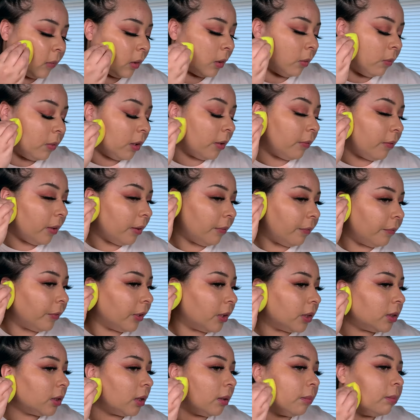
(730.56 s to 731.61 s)
whenever I
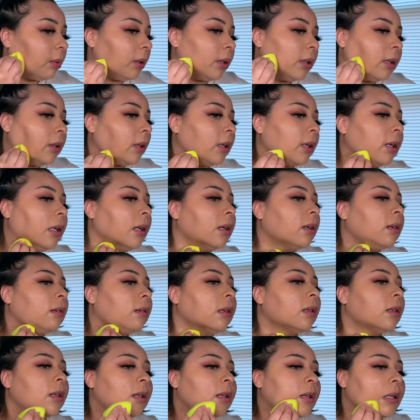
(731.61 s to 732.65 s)
first start blending it
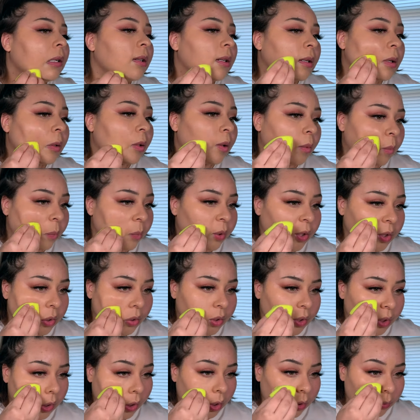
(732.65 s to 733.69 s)
out compared
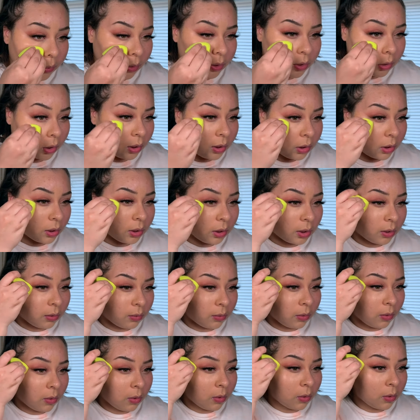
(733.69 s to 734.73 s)
to how it dries
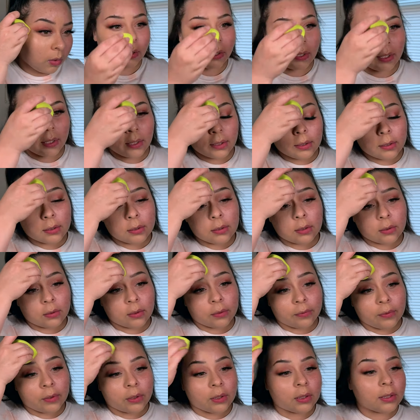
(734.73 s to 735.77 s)
down. Okay, so if
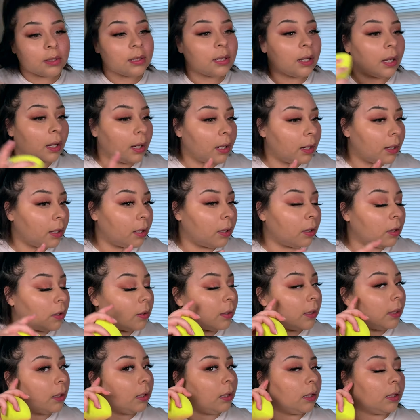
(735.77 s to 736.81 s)
you could tell,
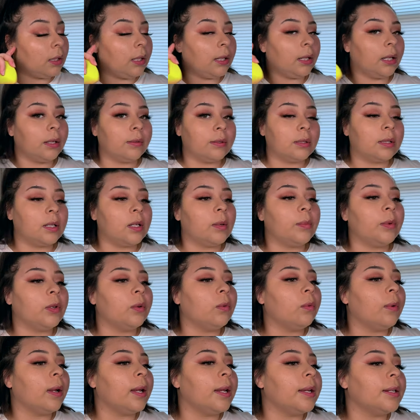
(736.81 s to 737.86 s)
it looked like it was gonna be
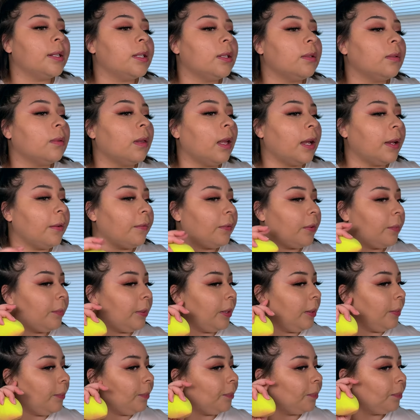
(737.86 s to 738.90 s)
way too light for
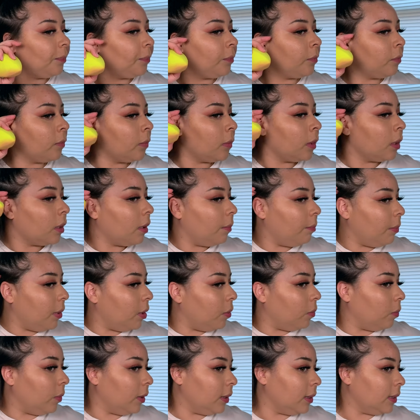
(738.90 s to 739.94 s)
me, but
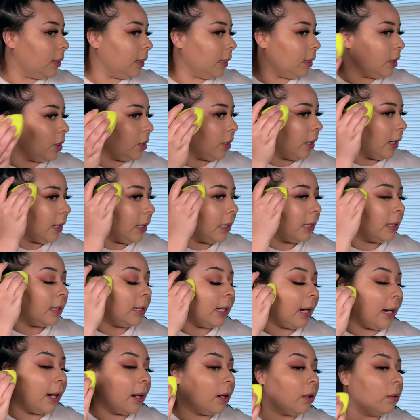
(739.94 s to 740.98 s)
once it dried
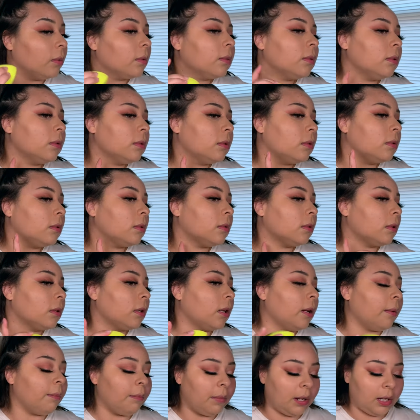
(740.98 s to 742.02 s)
down,
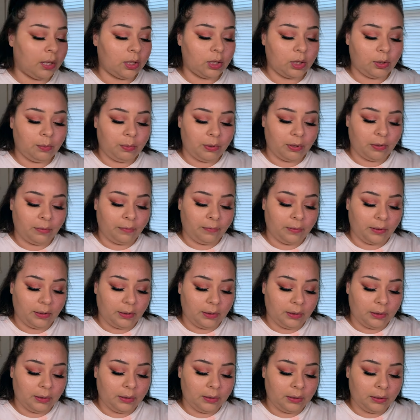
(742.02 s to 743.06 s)
it matched
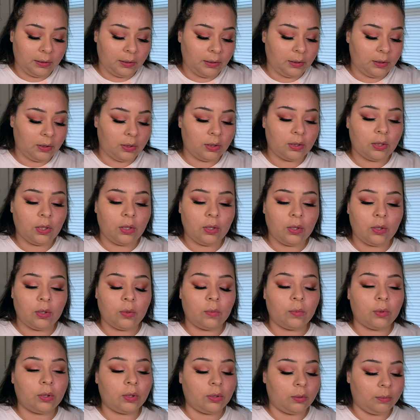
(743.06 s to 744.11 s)
perfectly.
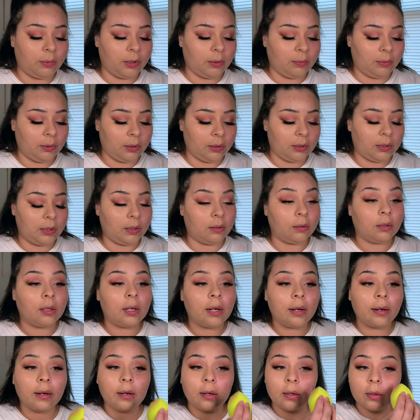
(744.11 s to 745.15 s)
So you'll be able to tell
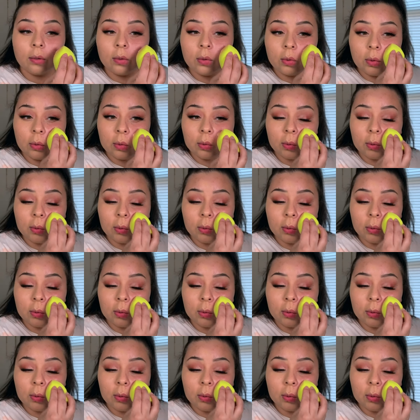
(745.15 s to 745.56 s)
now